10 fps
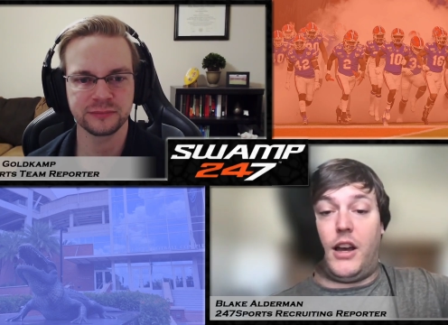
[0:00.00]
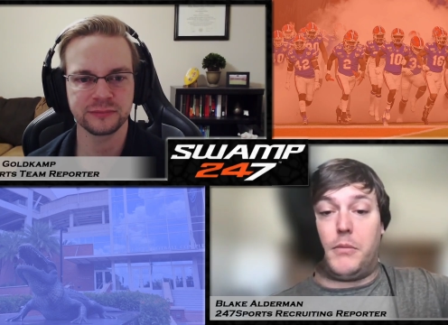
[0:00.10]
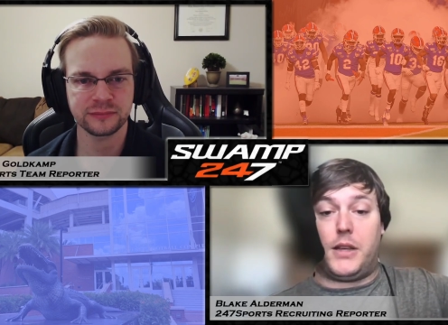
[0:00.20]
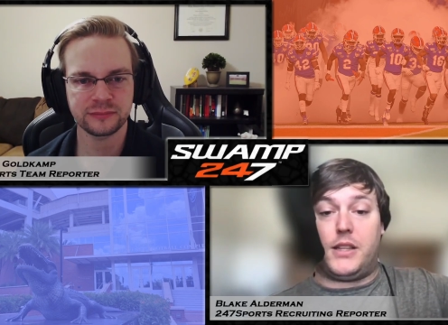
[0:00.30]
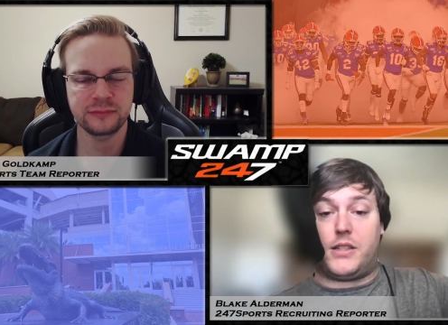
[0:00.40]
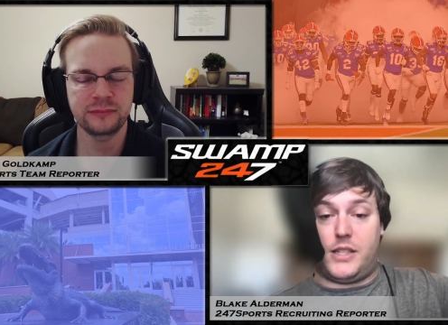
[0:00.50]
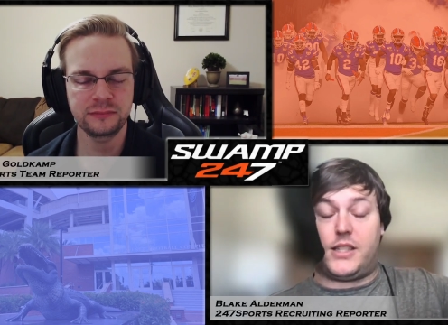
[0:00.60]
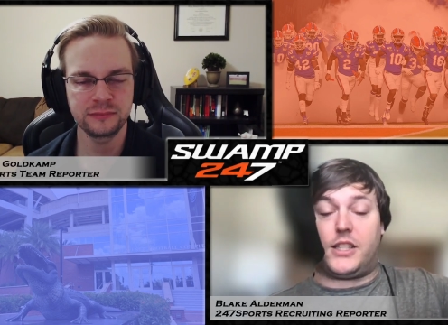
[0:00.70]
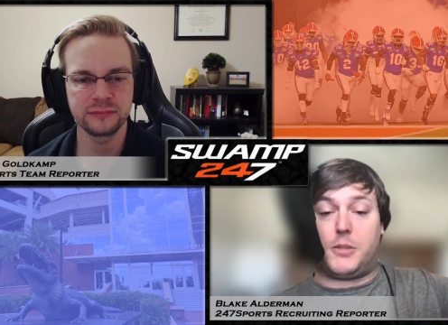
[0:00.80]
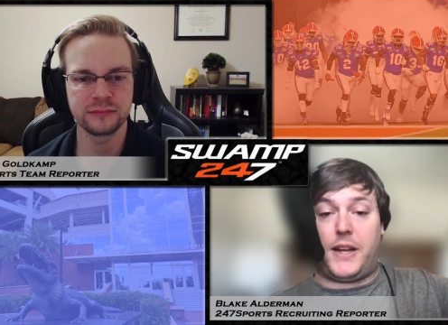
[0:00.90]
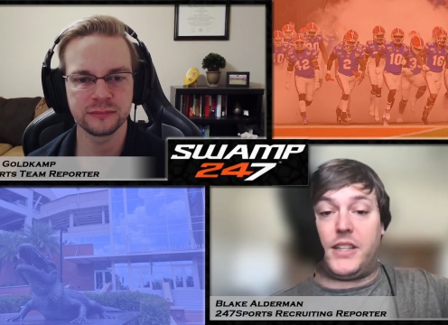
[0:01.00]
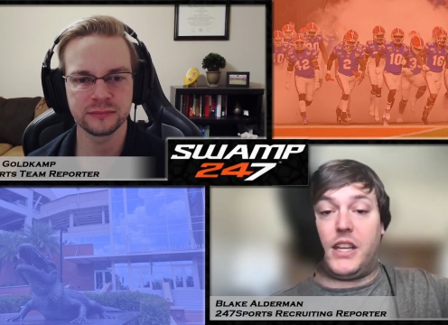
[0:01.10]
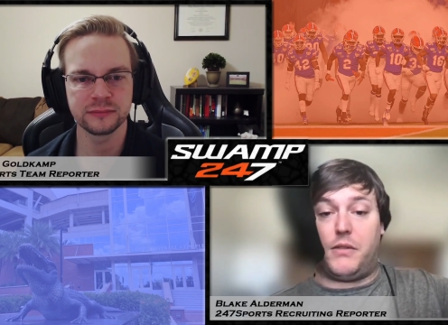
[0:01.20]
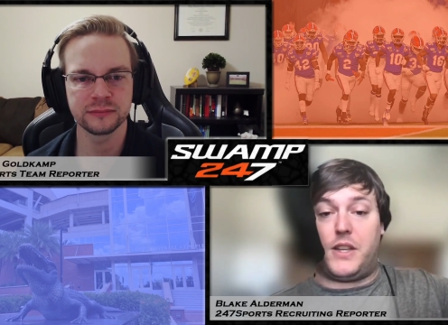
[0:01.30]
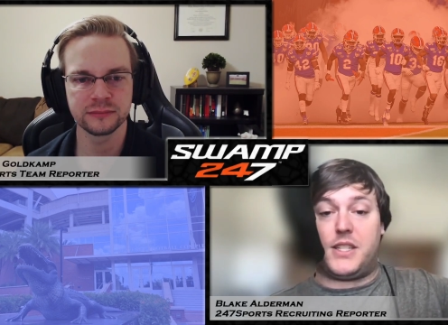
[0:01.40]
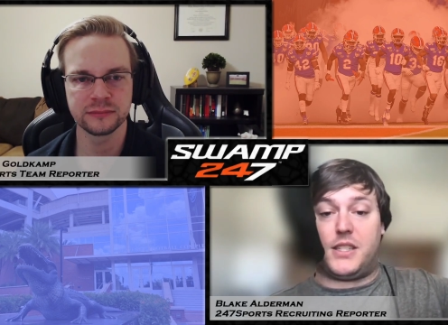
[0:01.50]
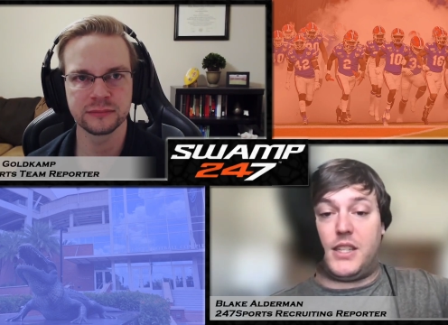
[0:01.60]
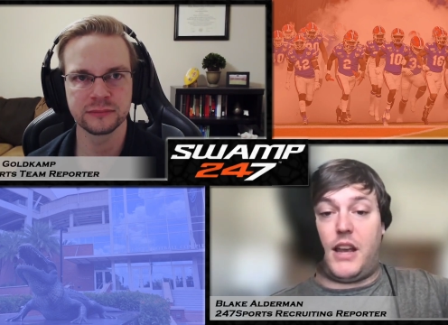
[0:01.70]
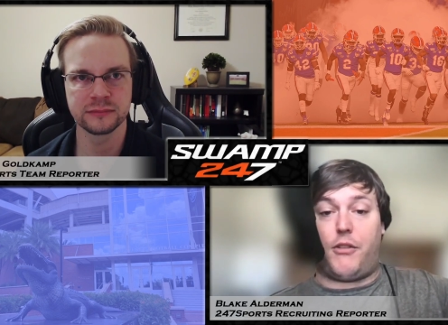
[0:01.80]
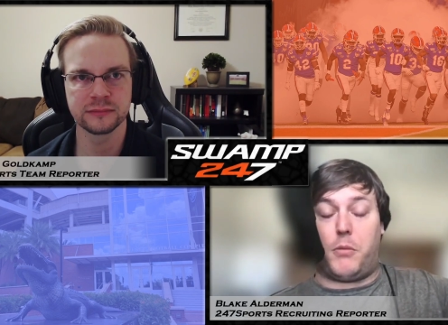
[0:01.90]
Speaker 1: He's expecting a visit
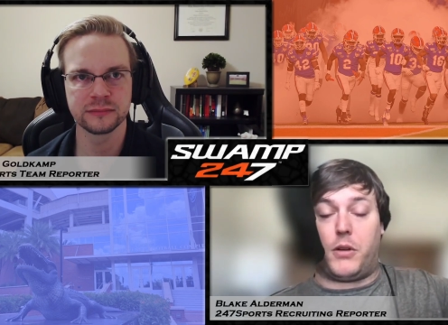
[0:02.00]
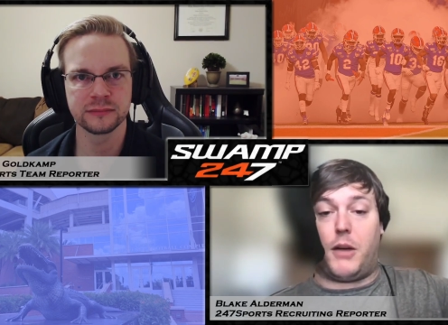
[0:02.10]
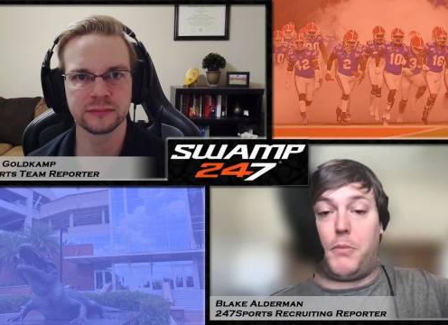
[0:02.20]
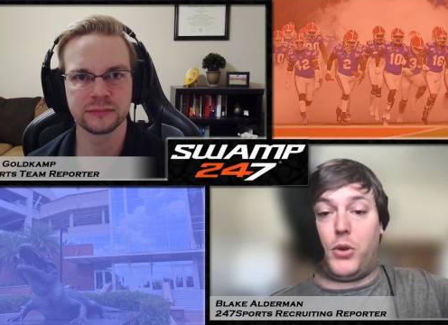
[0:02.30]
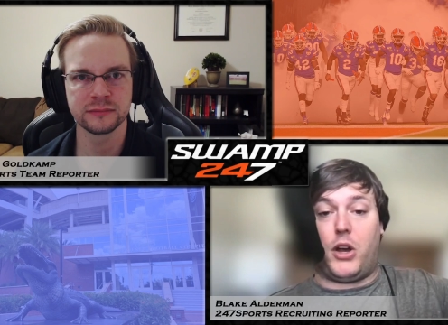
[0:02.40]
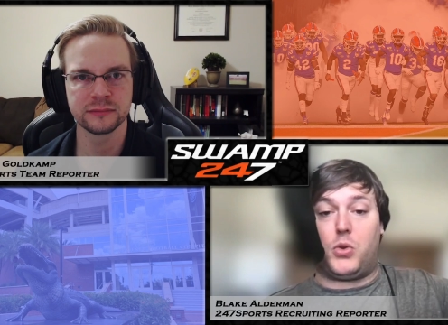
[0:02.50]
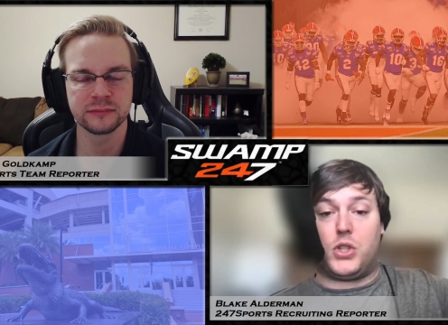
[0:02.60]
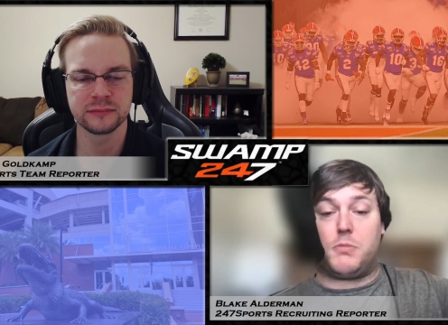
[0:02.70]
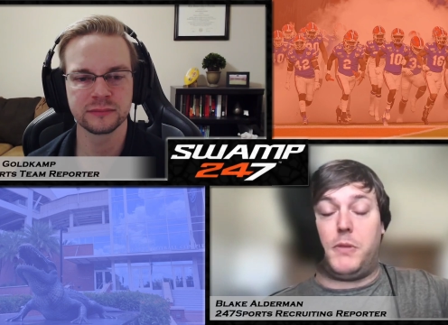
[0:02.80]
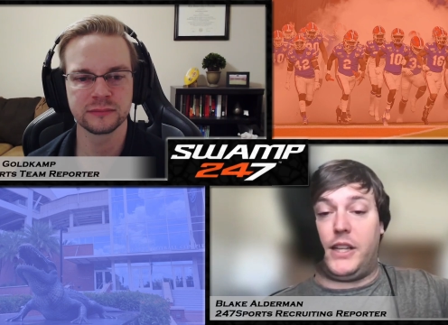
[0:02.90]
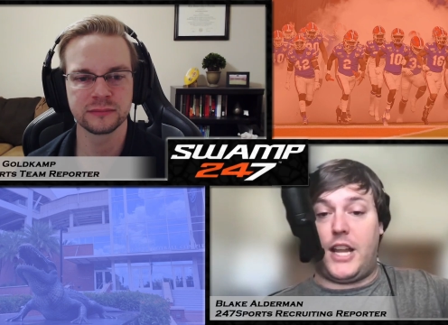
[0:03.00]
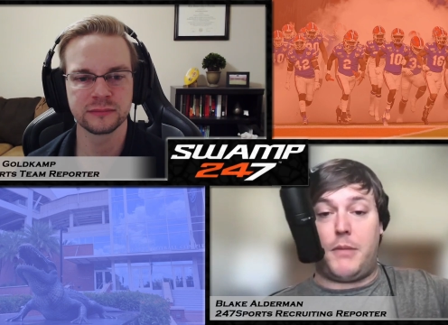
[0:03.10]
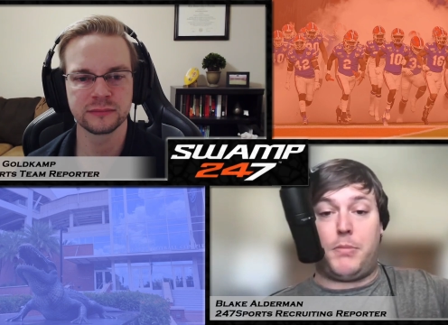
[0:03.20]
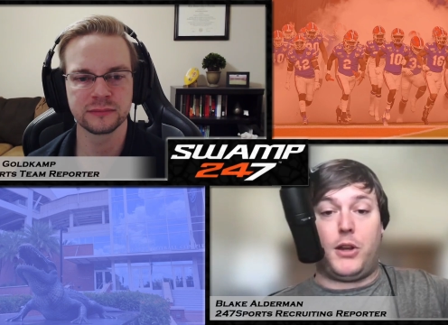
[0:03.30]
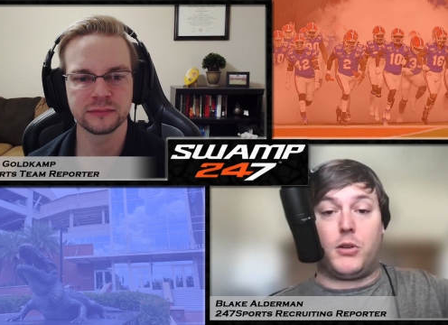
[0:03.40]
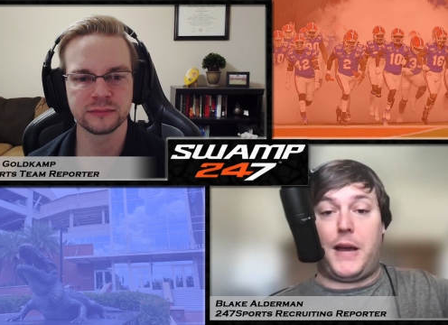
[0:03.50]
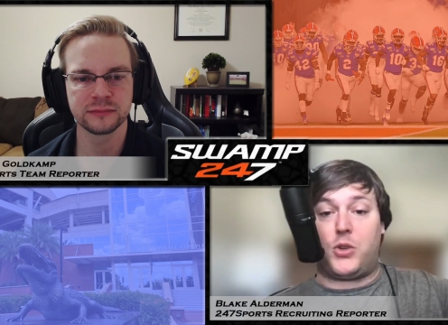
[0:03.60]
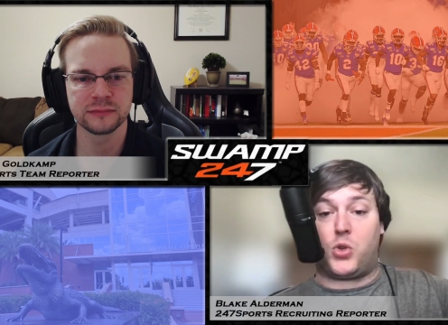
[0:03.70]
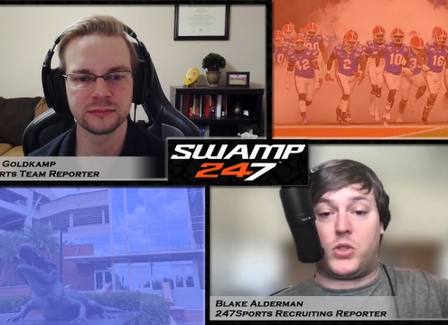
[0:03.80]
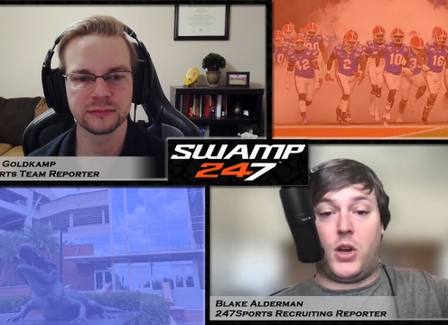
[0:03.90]
today from a couple coaches, Billy Napier,
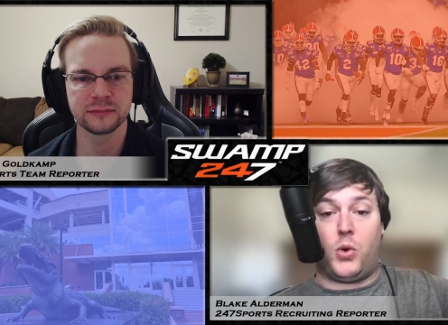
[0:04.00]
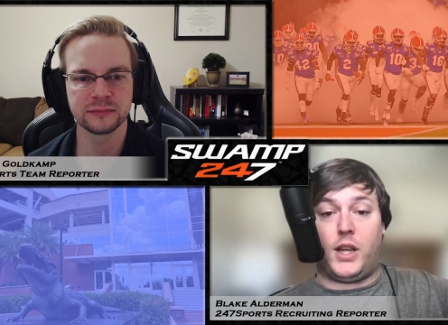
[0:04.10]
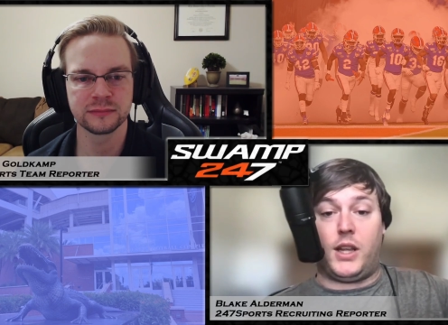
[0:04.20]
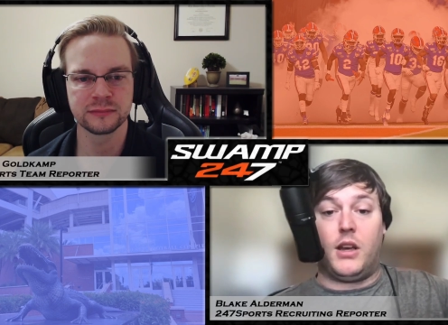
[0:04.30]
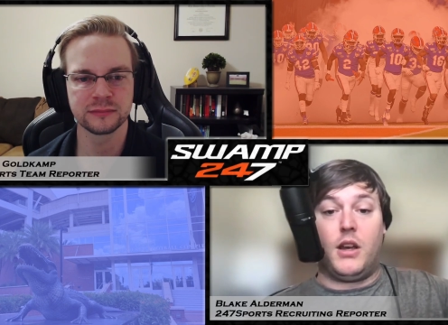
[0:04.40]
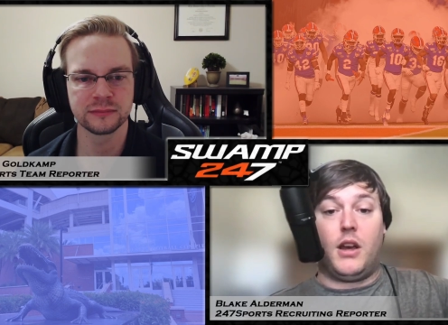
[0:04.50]
Patrick Toney,